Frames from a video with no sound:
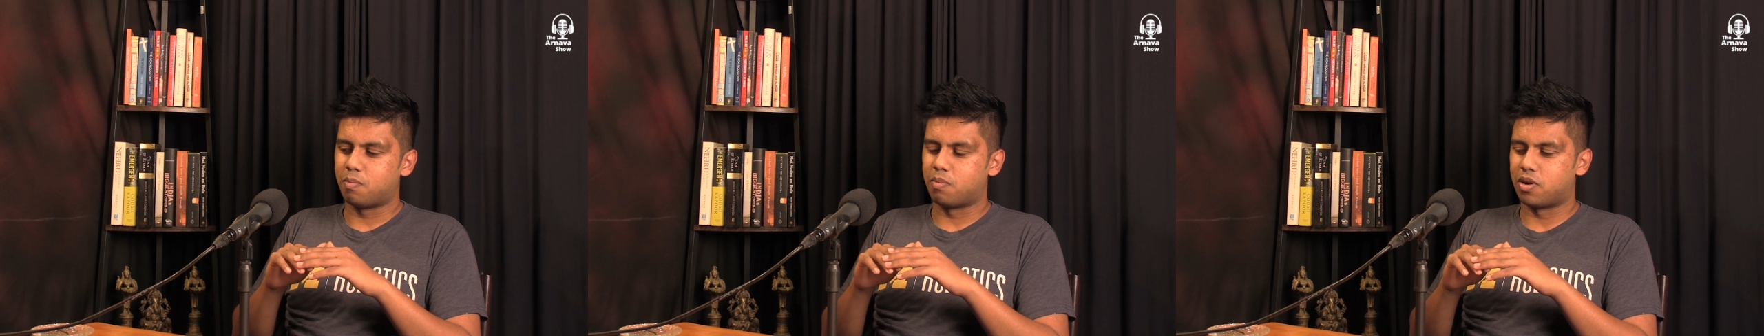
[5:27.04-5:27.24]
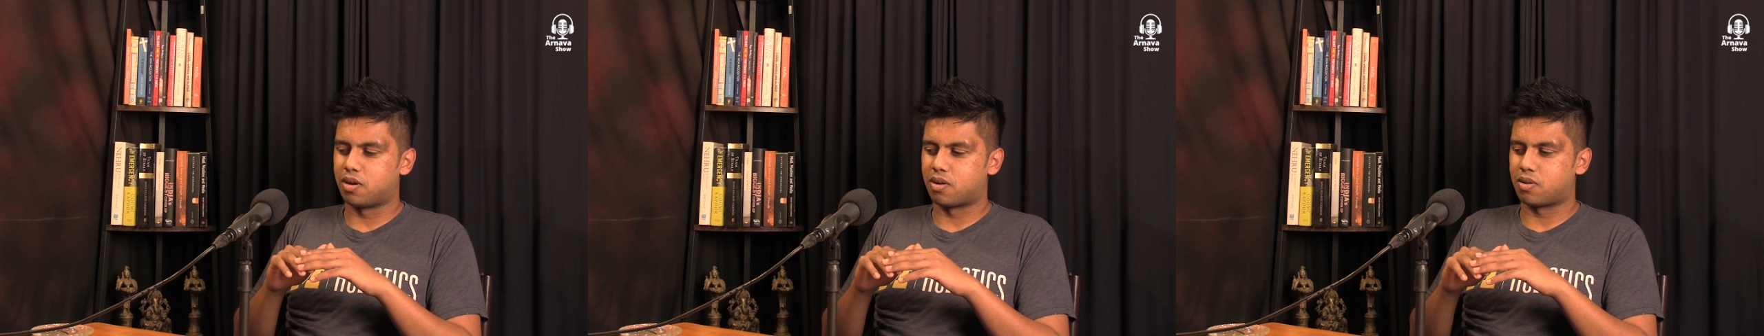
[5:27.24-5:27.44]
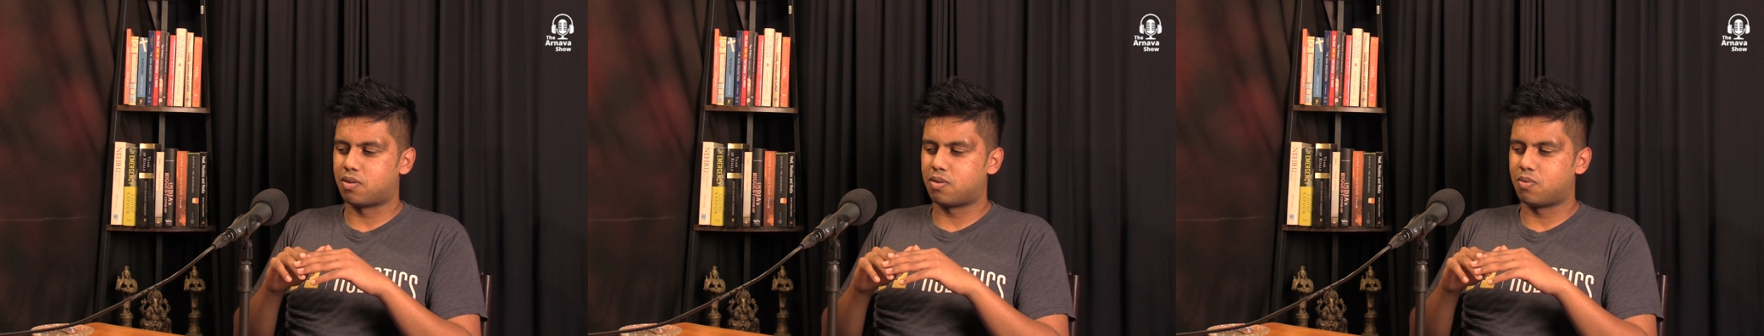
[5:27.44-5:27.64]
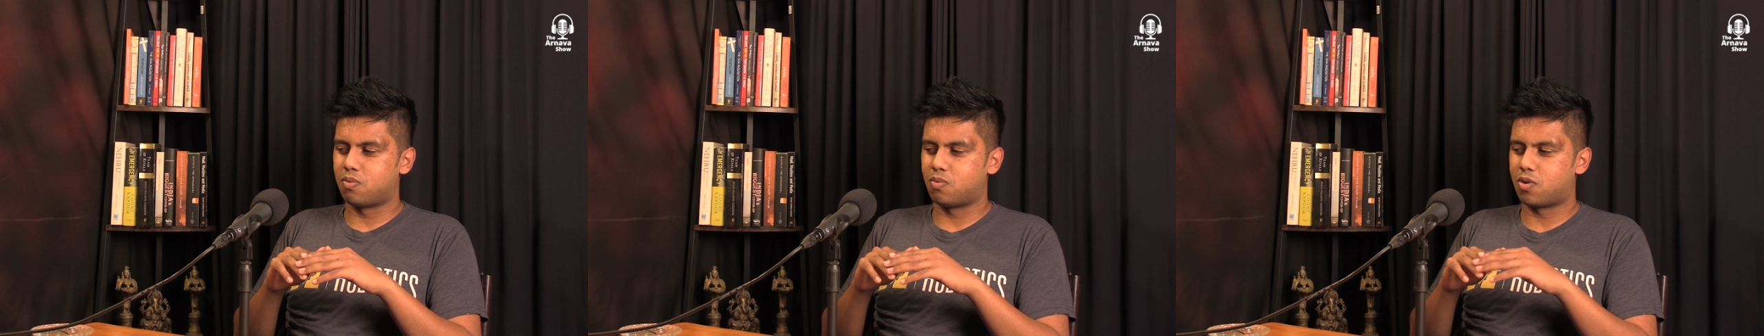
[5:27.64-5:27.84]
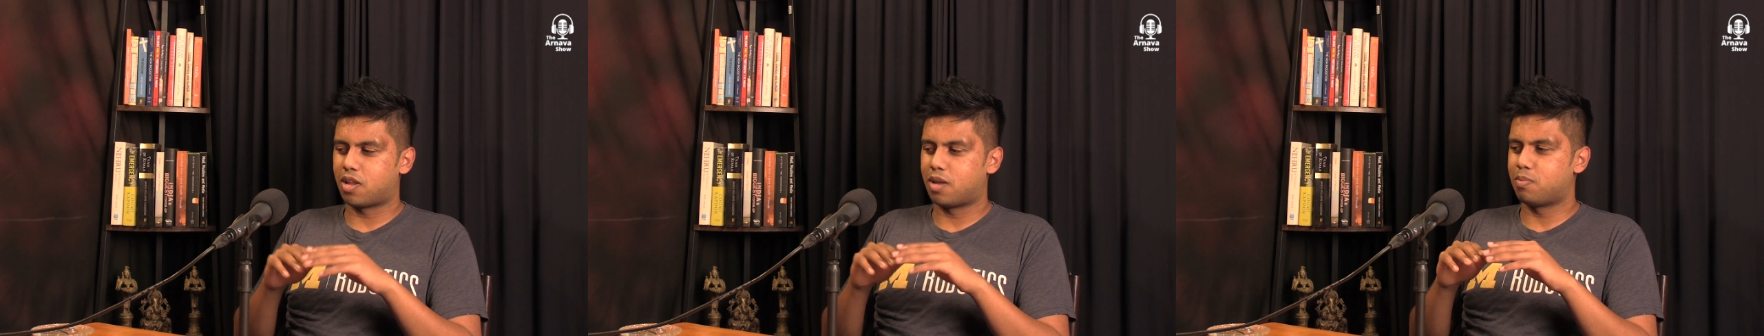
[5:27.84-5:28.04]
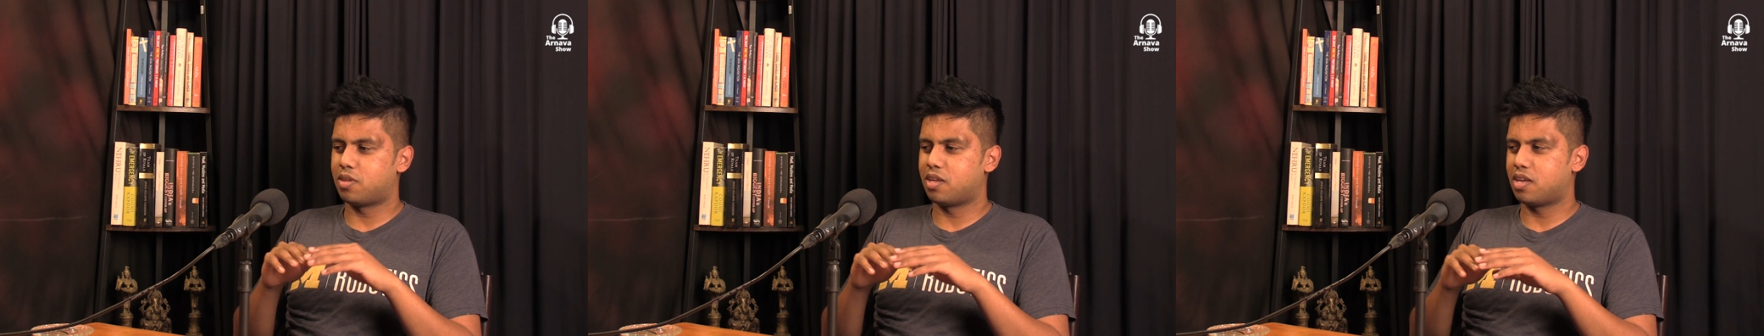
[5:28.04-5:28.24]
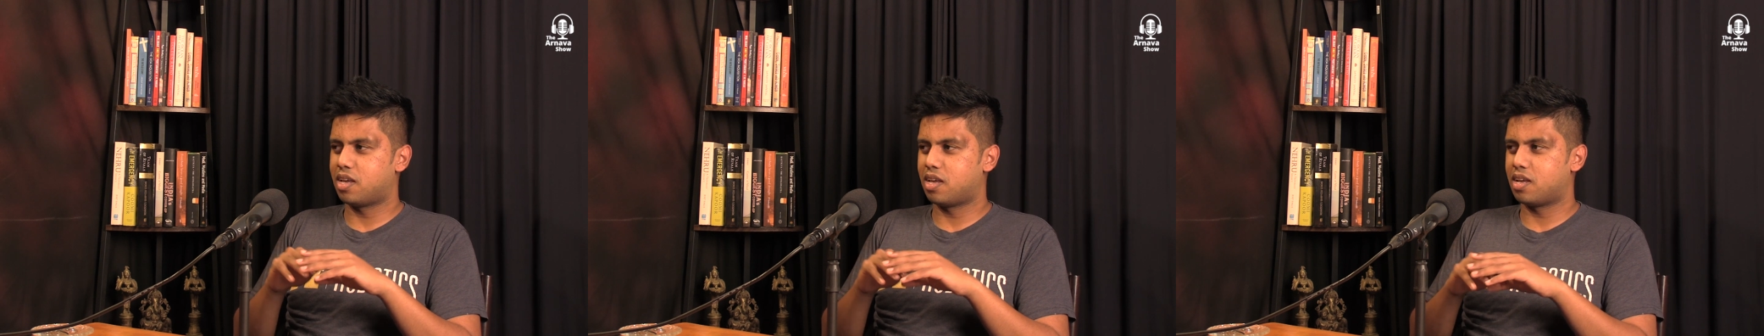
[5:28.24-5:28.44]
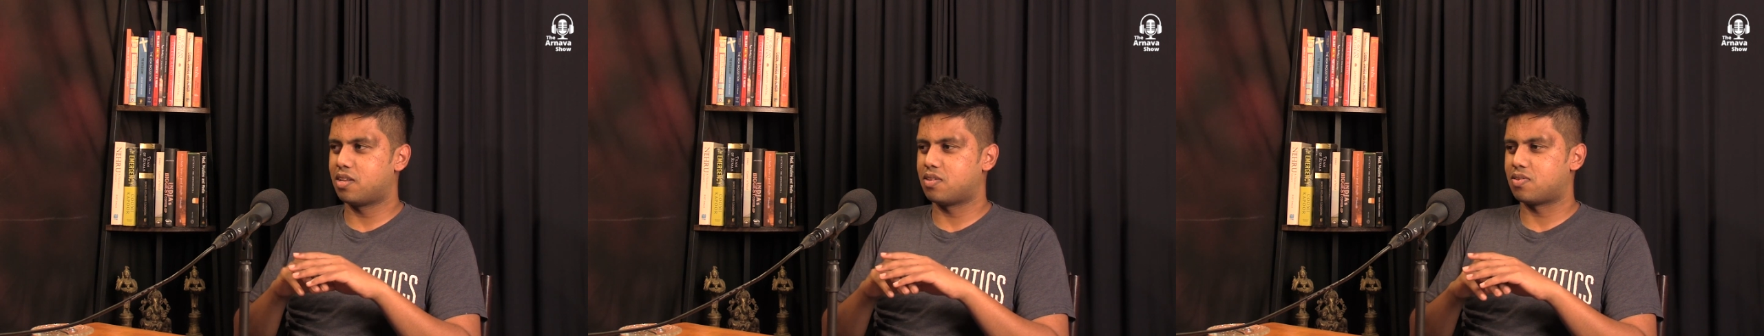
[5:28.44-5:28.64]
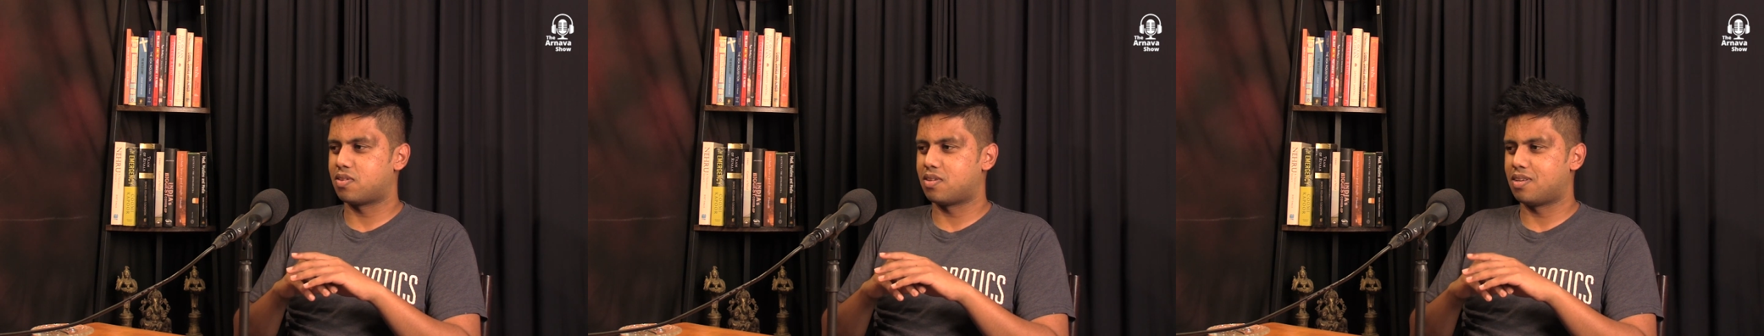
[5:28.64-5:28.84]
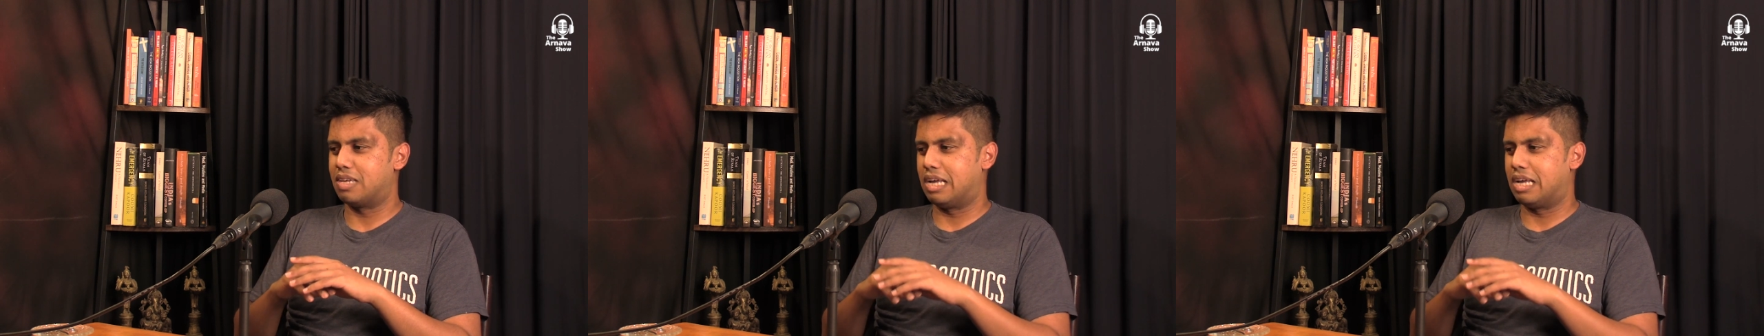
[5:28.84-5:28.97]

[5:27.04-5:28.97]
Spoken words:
But what I'm thinking is,